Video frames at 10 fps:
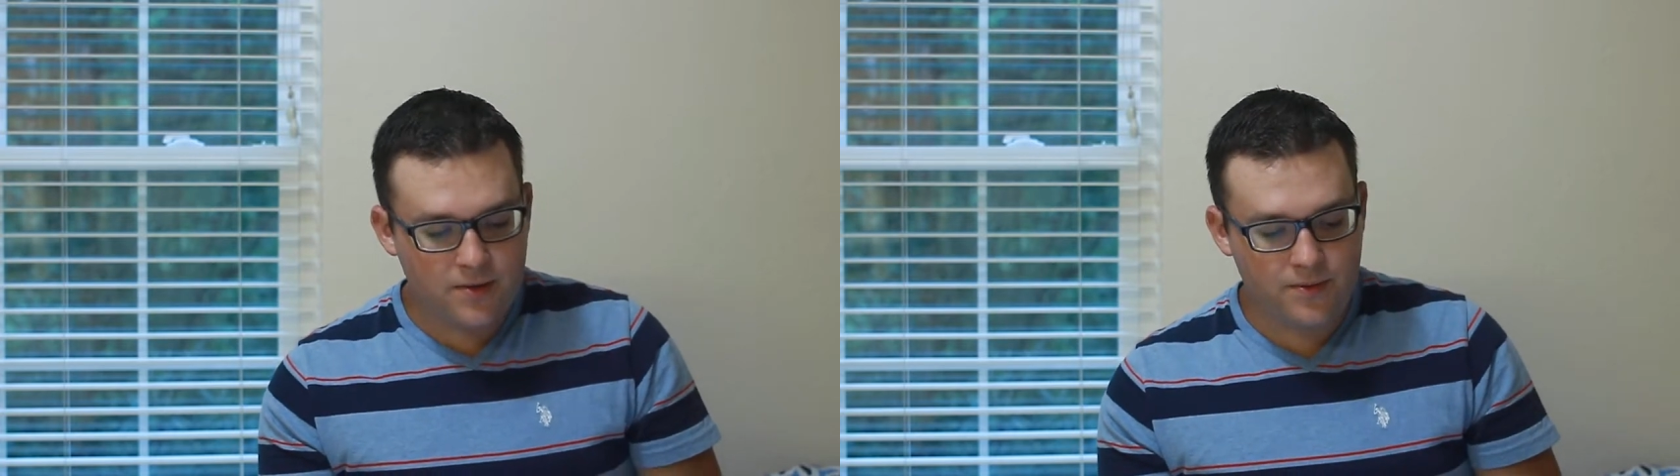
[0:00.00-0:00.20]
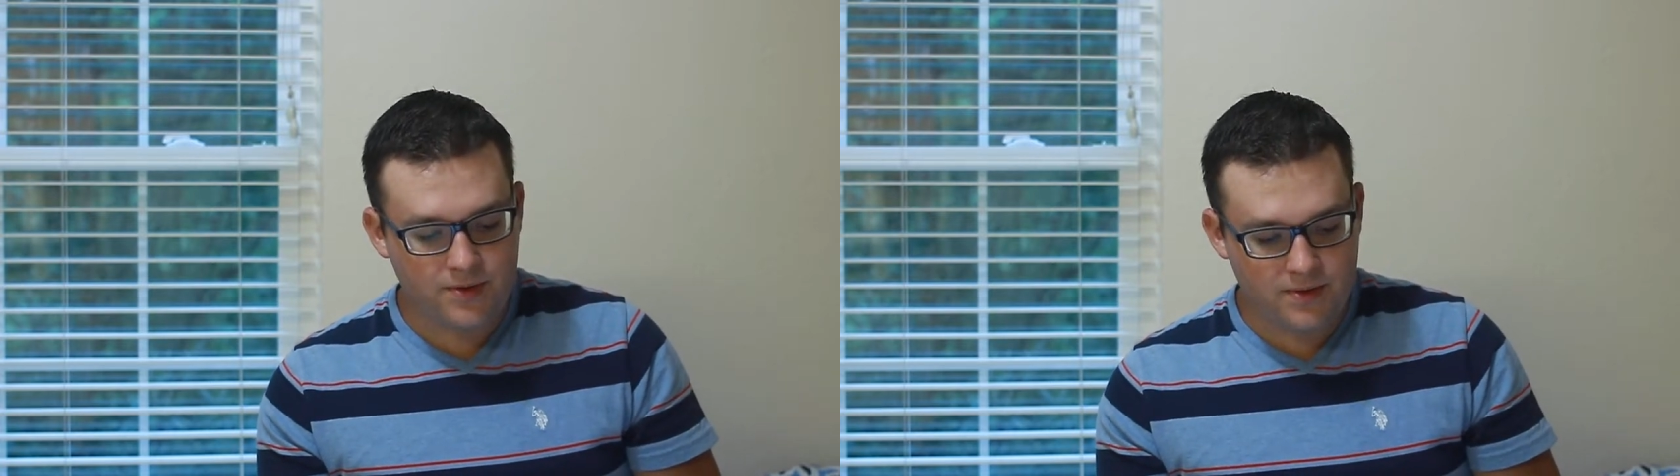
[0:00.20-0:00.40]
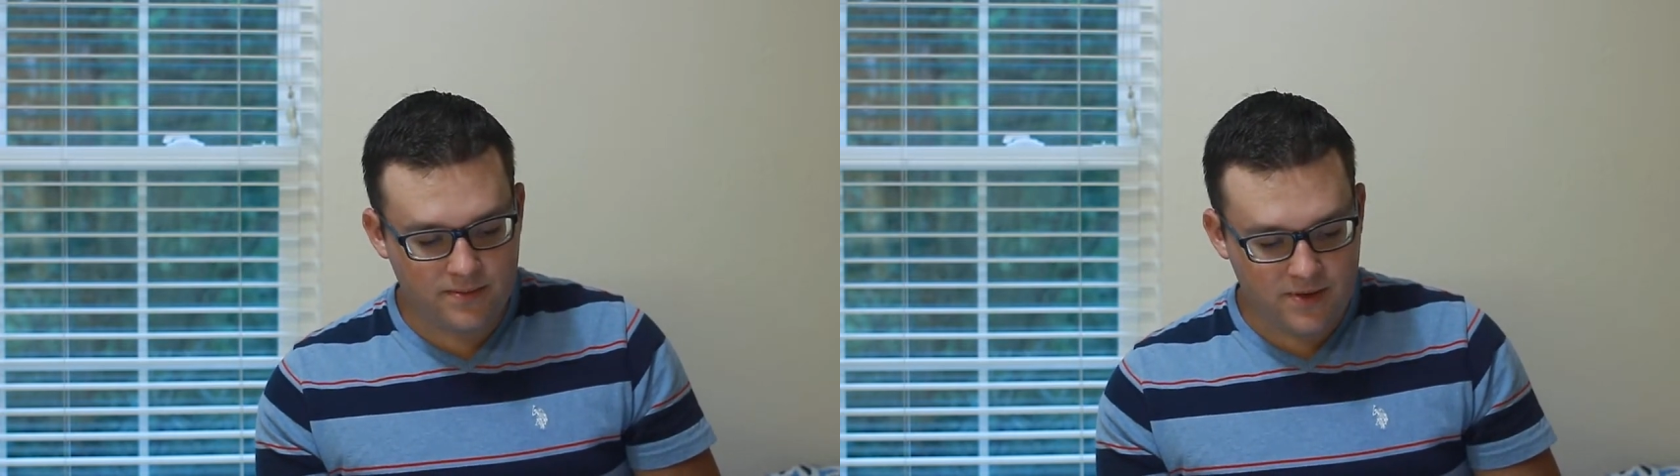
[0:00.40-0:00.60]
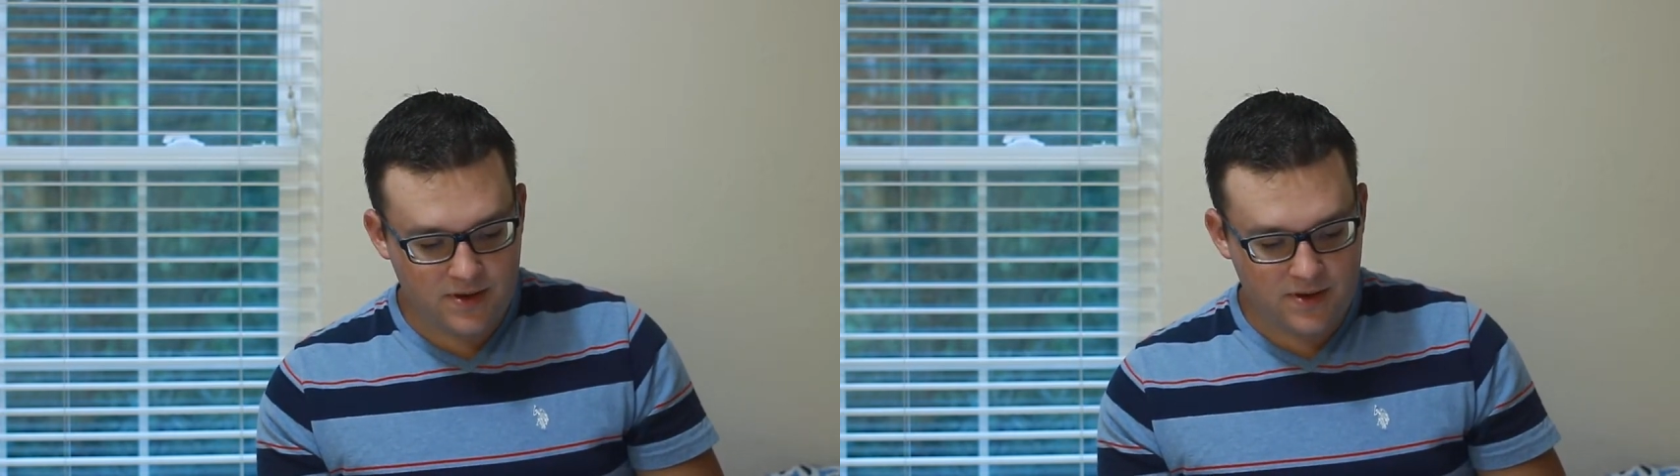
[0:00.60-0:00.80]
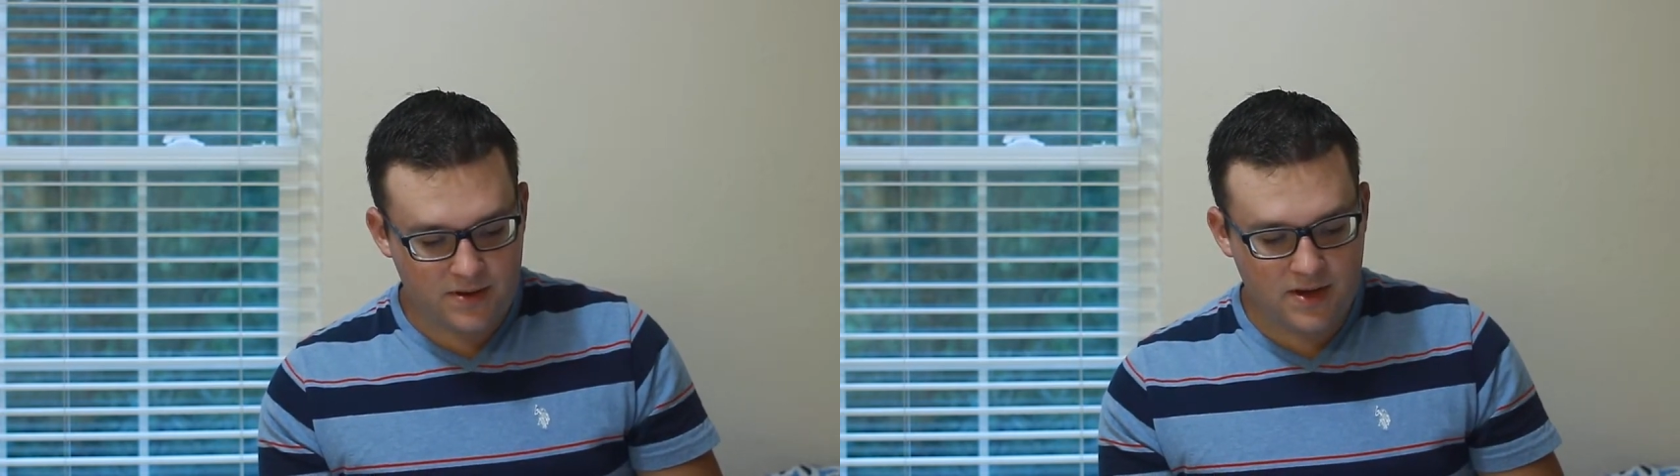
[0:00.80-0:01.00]
William
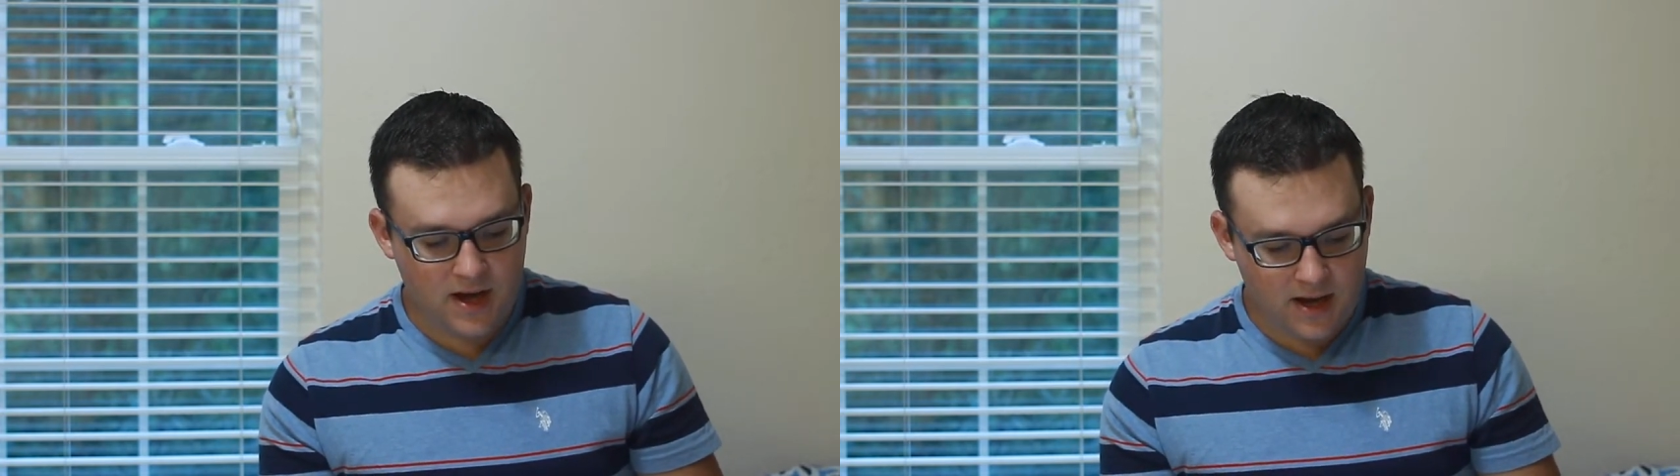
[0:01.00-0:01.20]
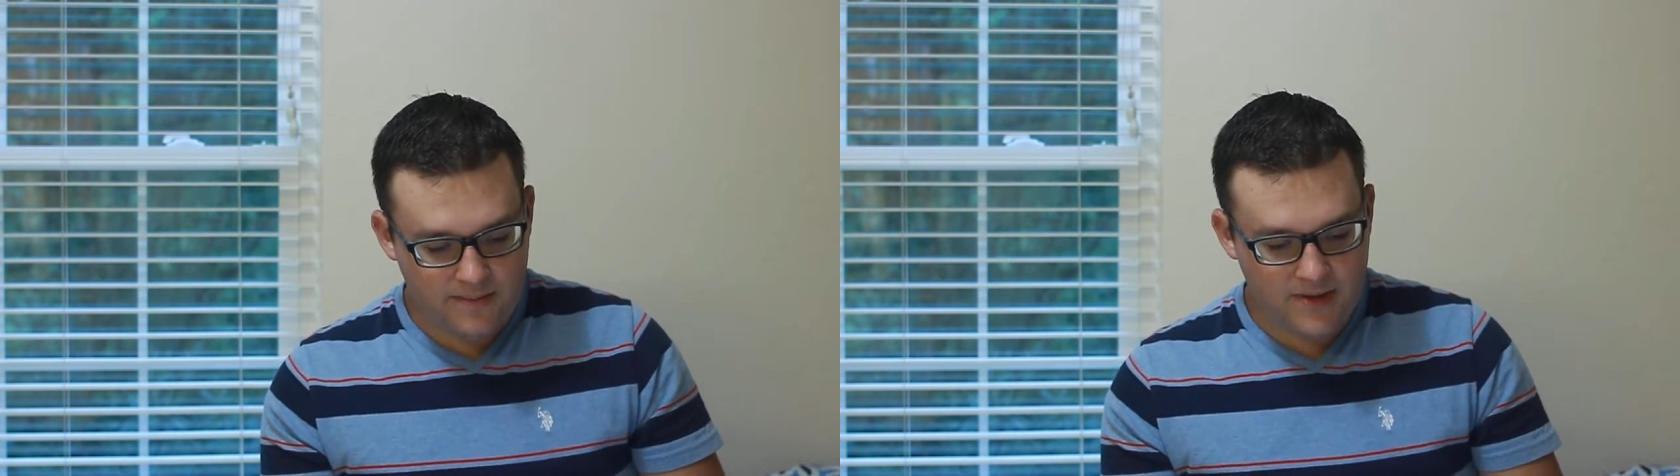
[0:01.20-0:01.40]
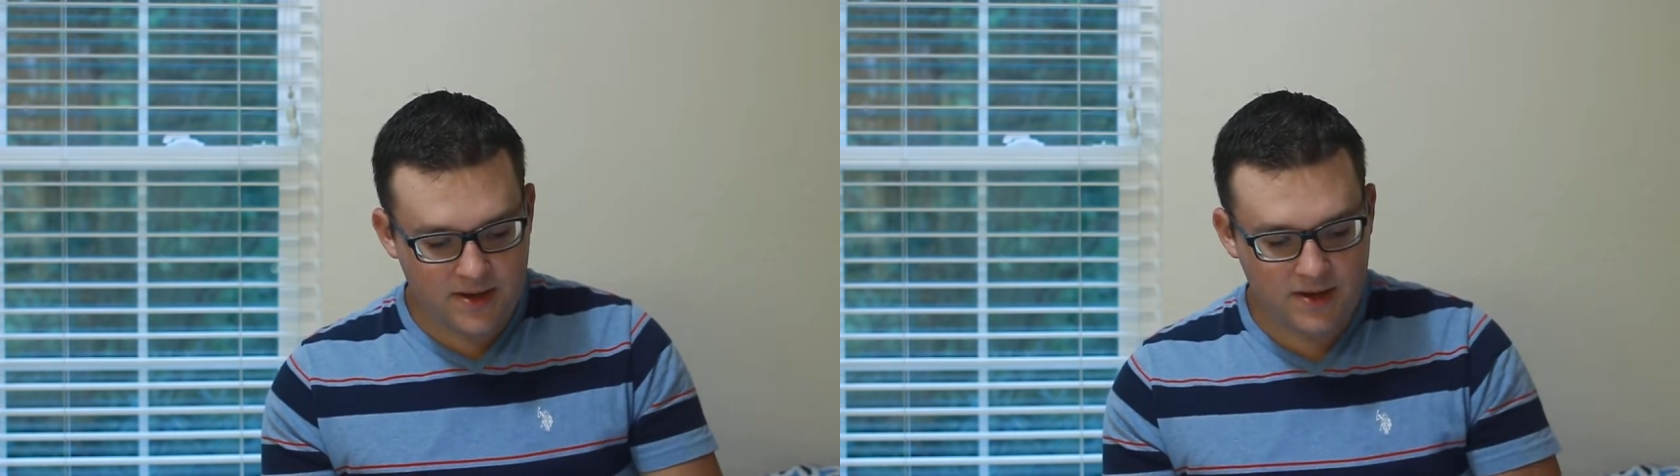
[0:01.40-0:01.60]
Copp.